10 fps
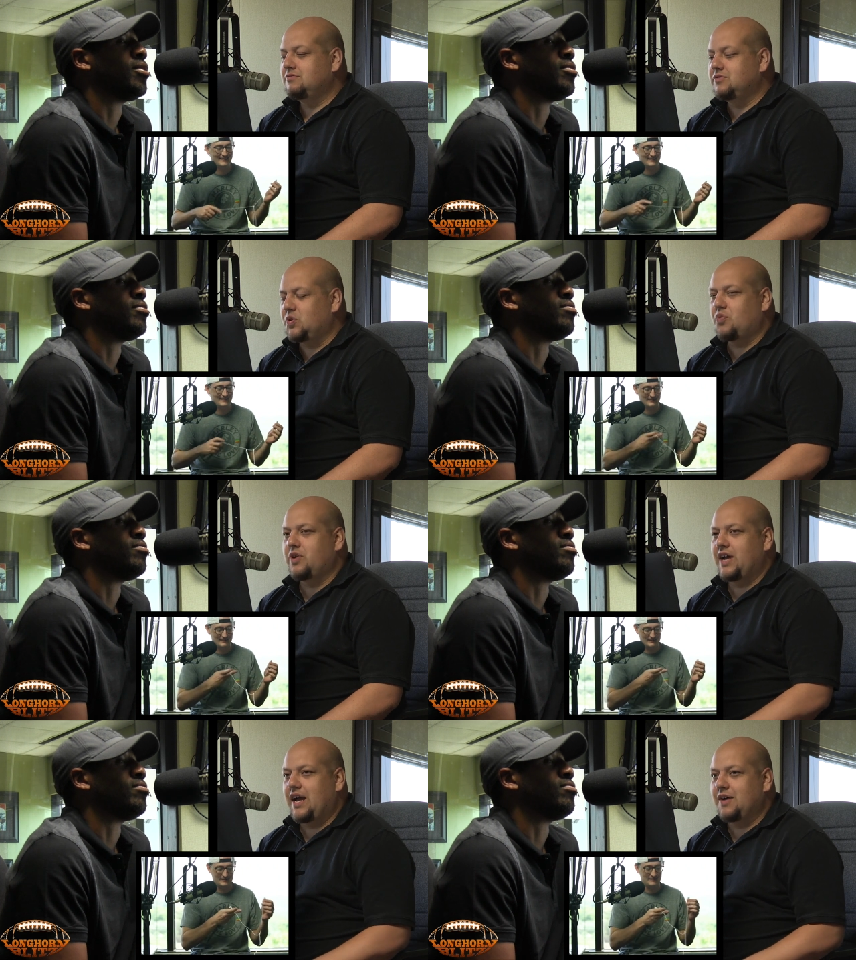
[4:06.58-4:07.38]
Speaker 1: you're
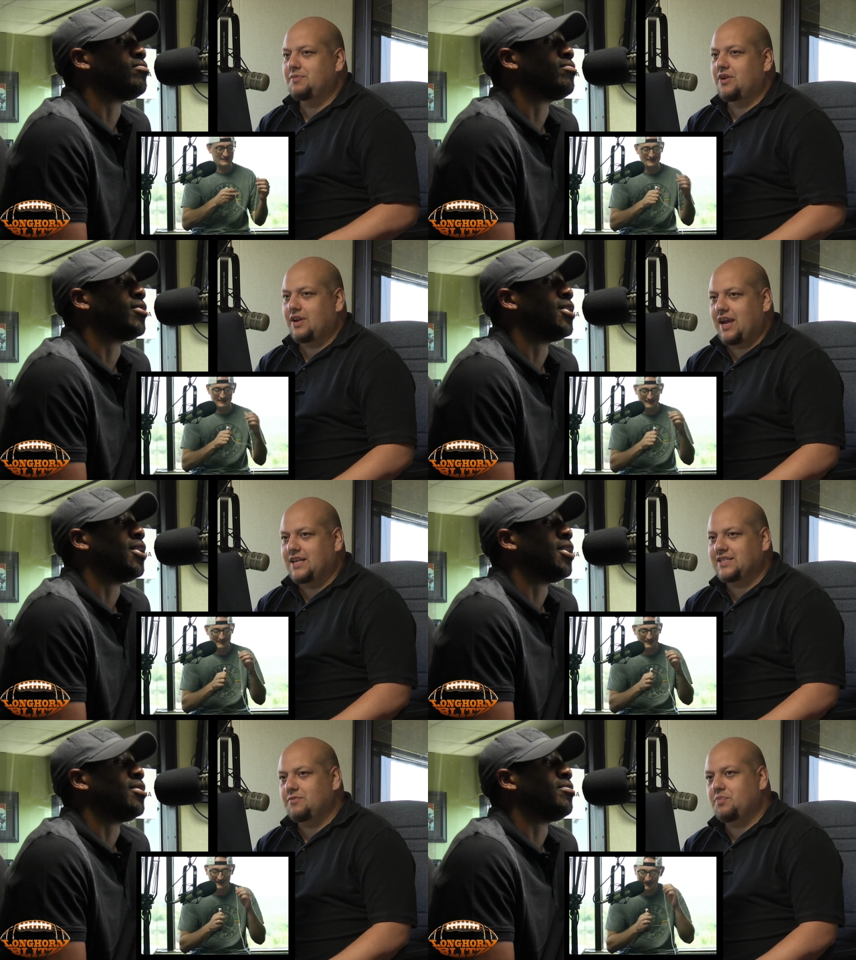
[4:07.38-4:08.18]
pretty high up there on the
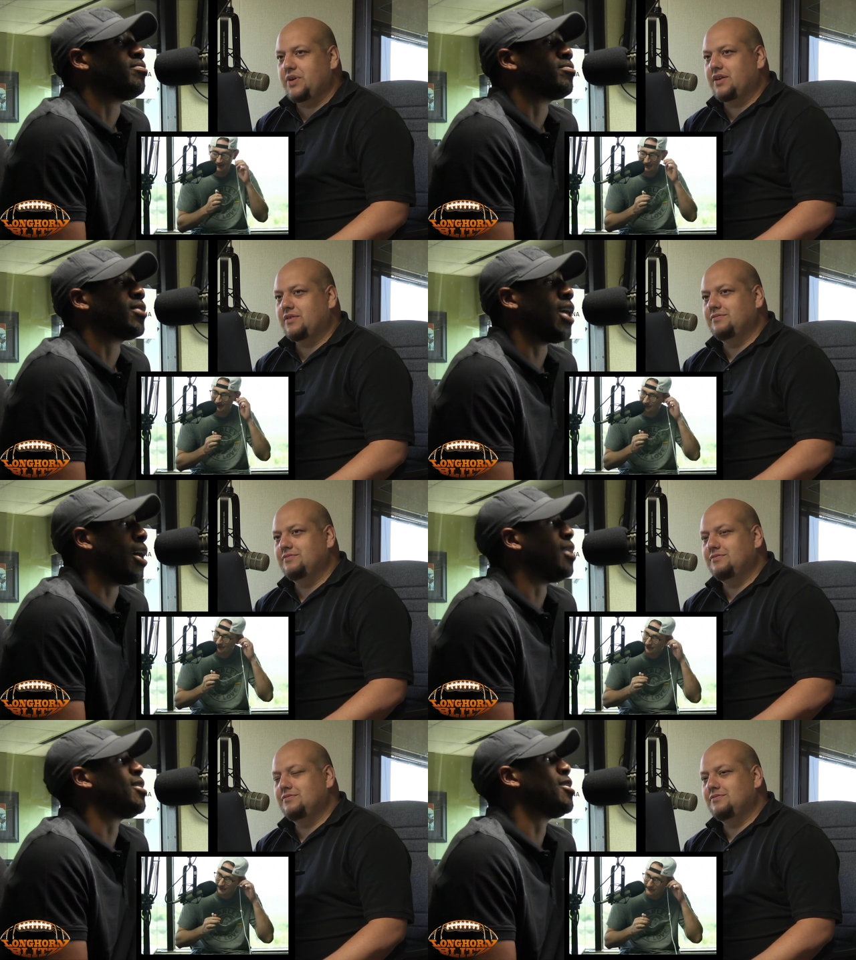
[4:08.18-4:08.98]
guys he would pick.
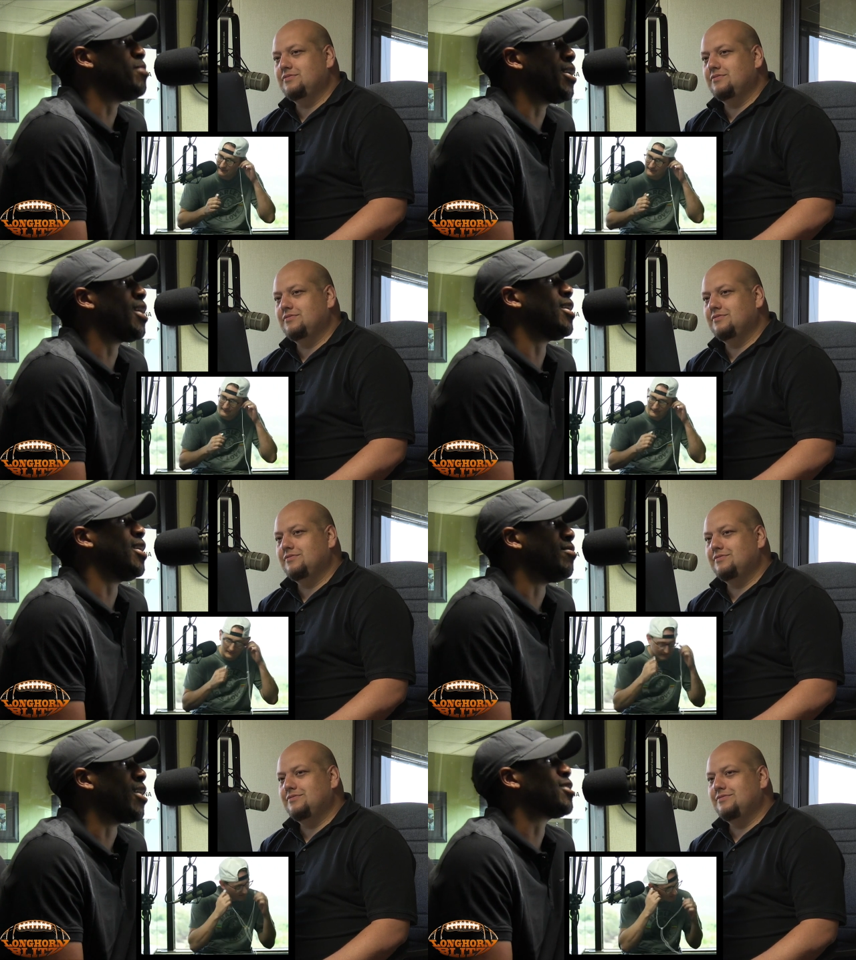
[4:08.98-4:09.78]
Speaker 2: Yeah, he gives me a lot of
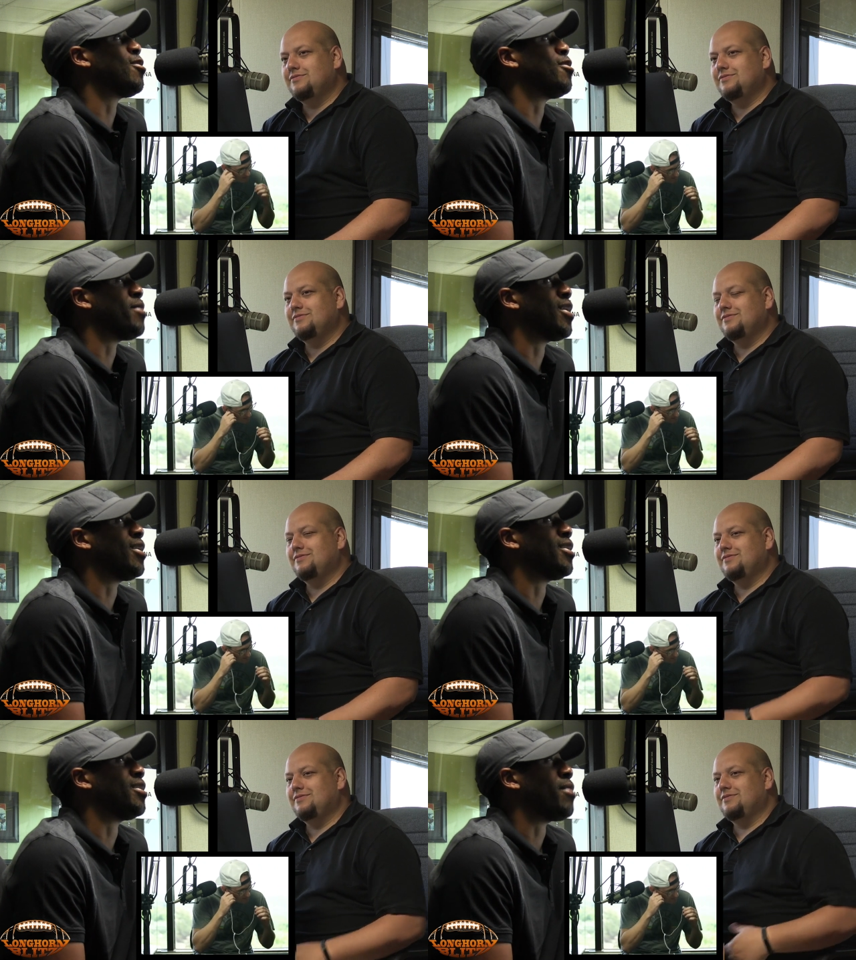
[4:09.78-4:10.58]
love. I saw him at
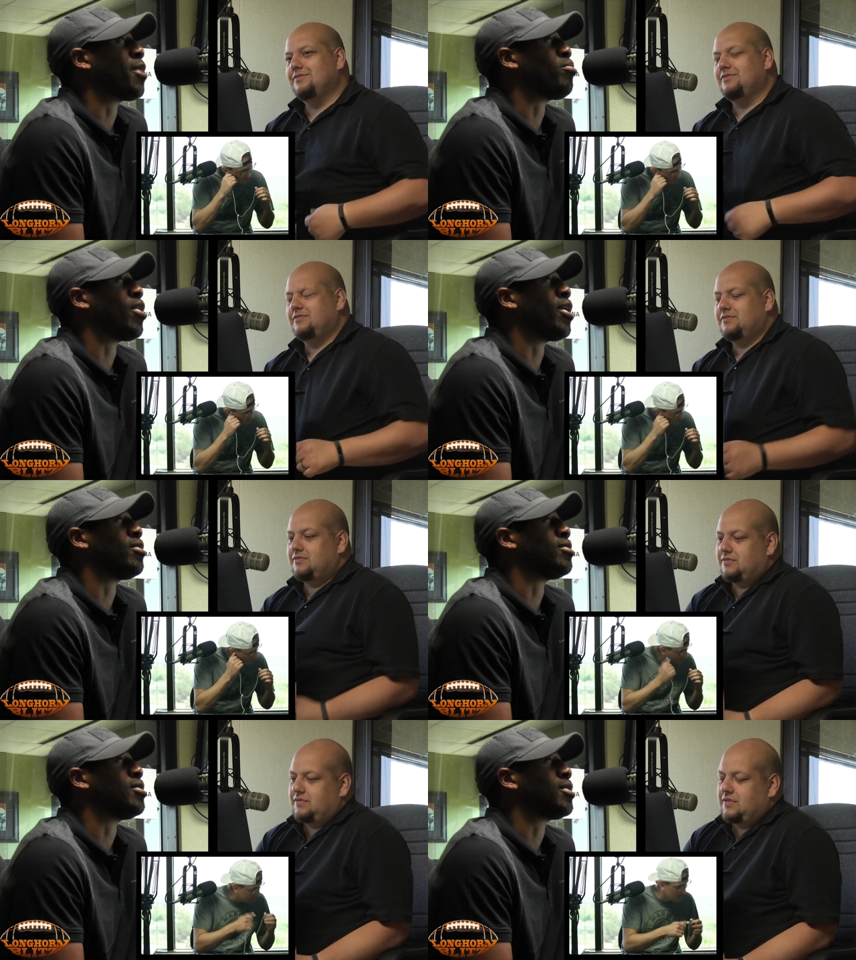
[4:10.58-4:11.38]
uh, Mack
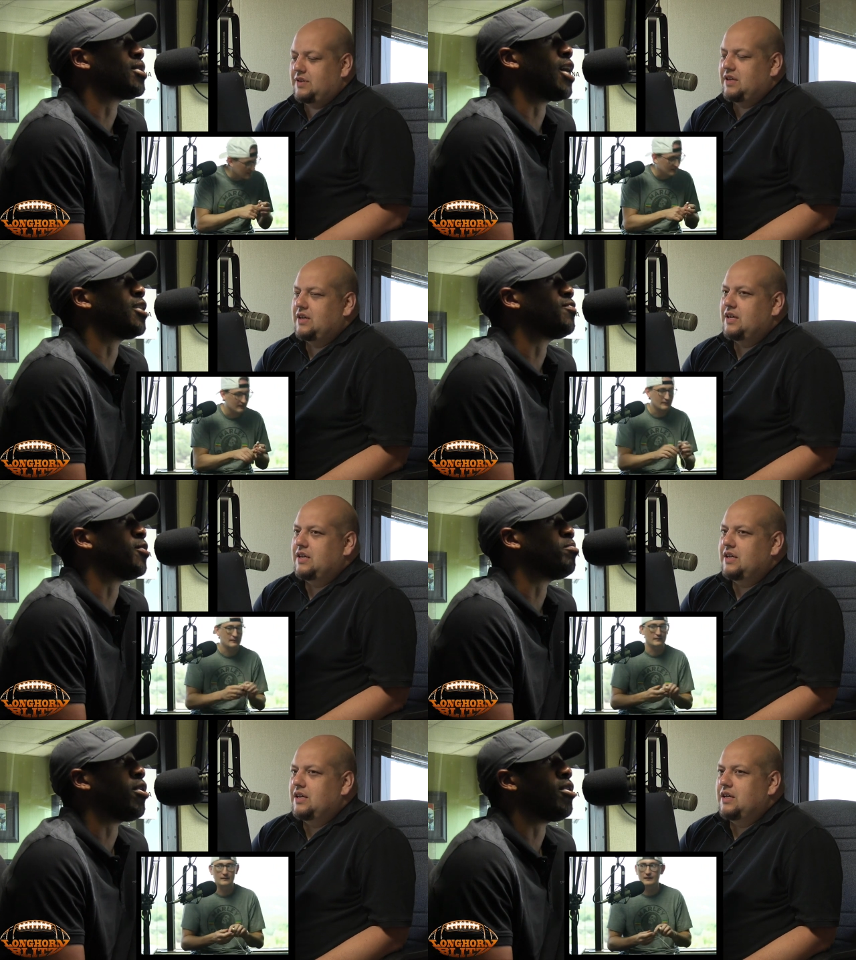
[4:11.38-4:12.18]
Brown's college
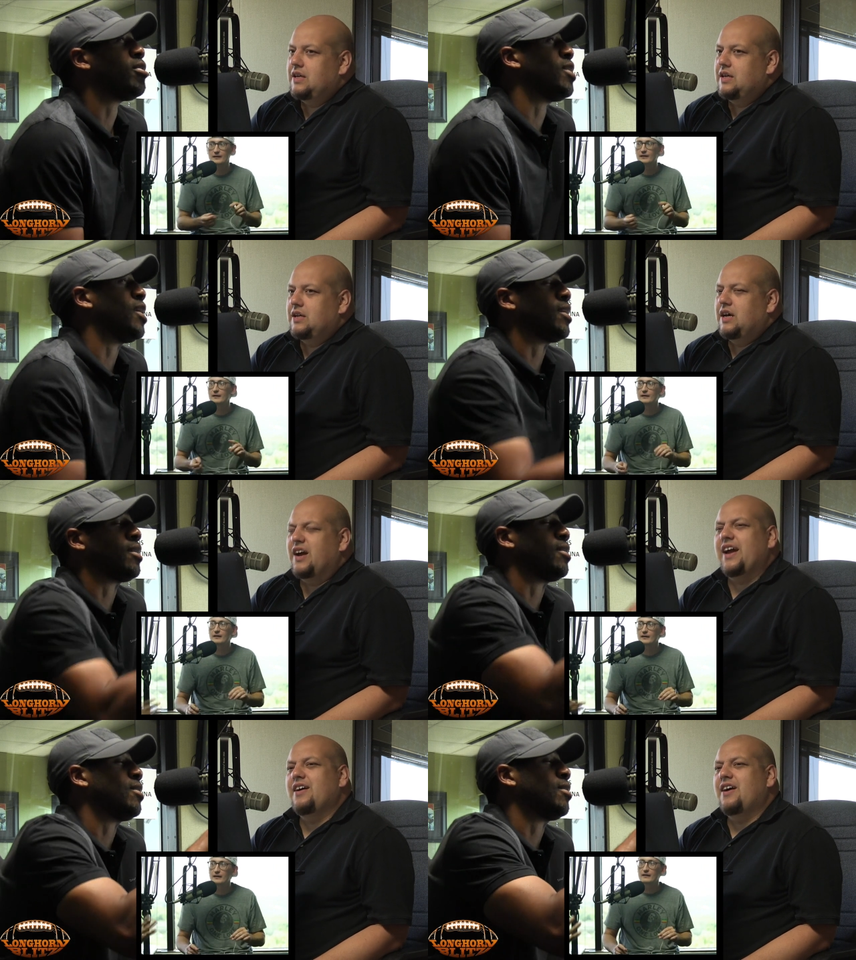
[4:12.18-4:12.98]
football. Like,
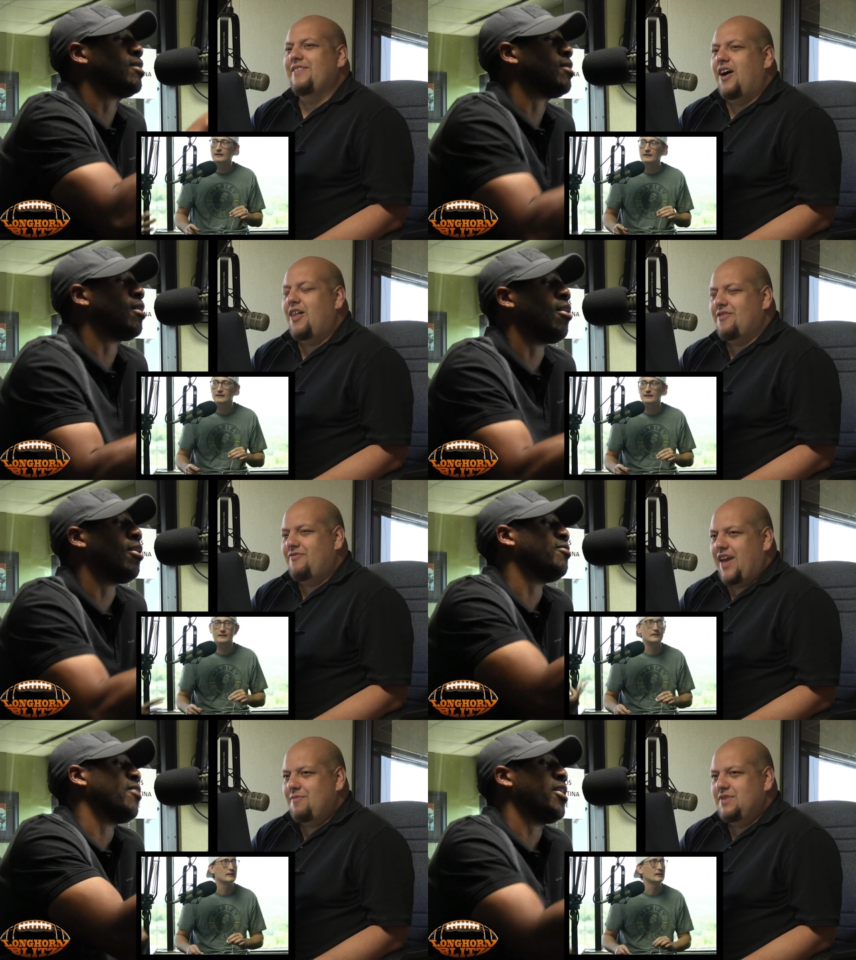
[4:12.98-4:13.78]
oh yeah, y'all have the Hall,
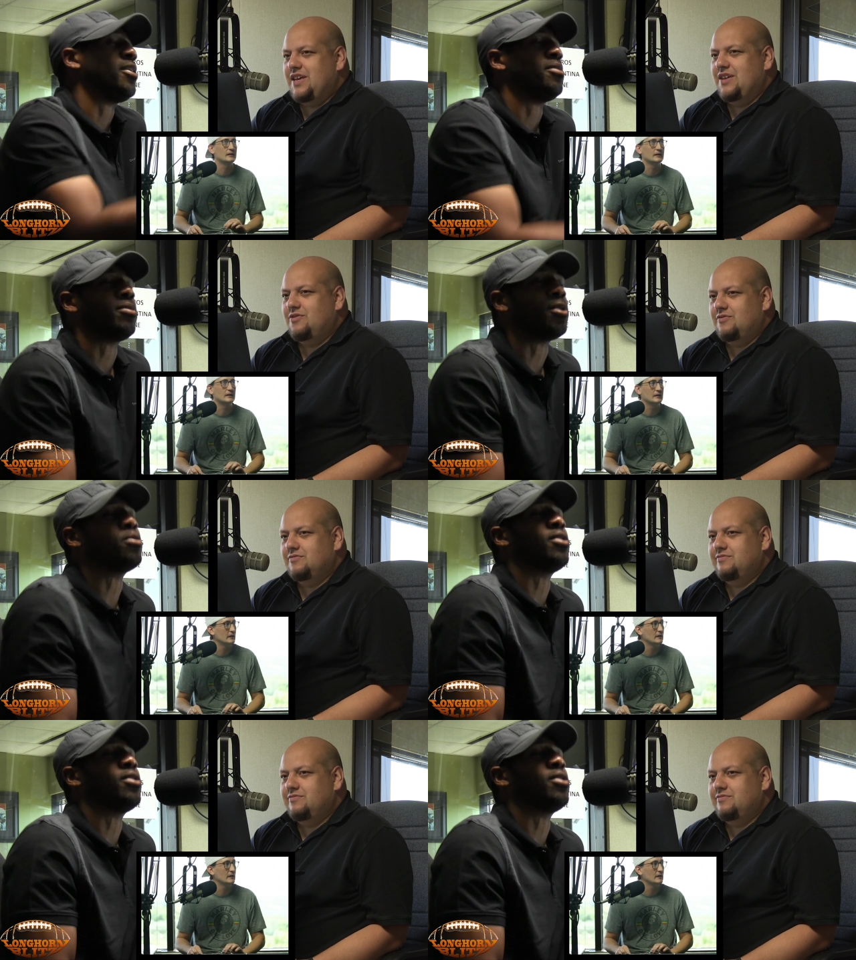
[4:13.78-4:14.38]
Hall of, Fame, Fame deal.